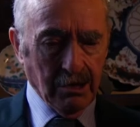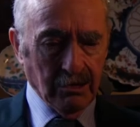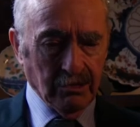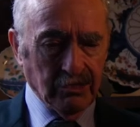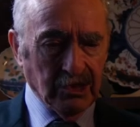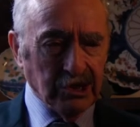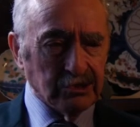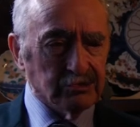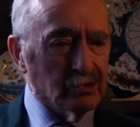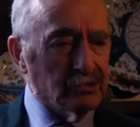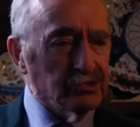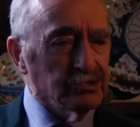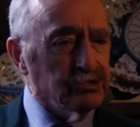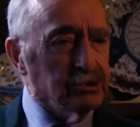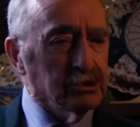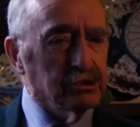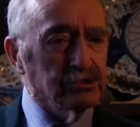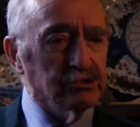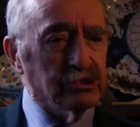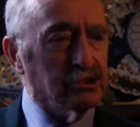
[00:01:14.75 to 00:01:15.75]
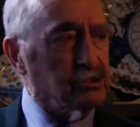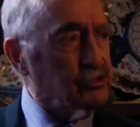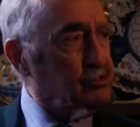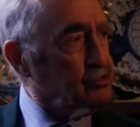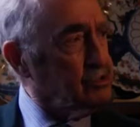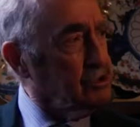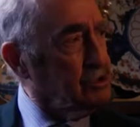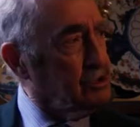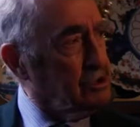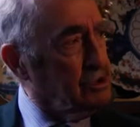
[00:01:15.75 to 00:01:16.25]
they don't
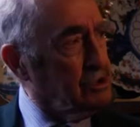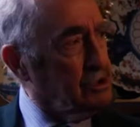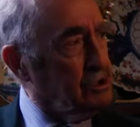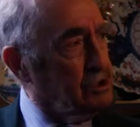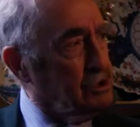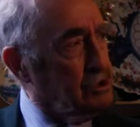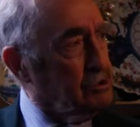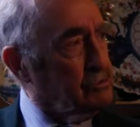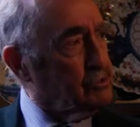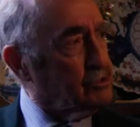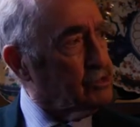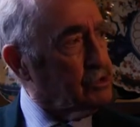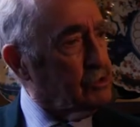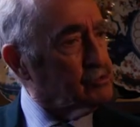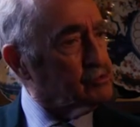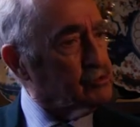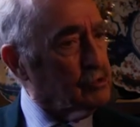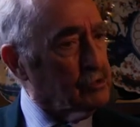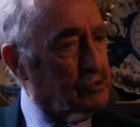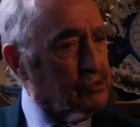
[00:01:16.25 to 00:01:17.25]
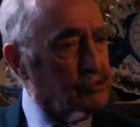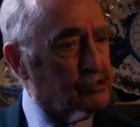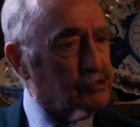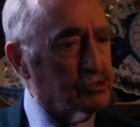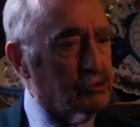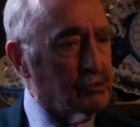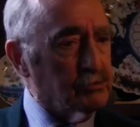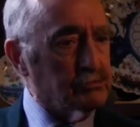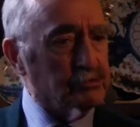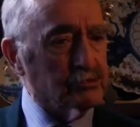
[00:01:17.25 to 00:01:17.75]
exist without all the
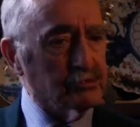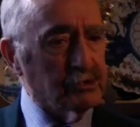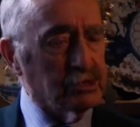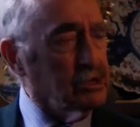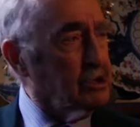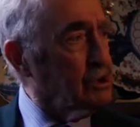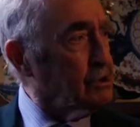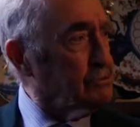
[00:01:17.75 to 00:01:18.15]
slopes leading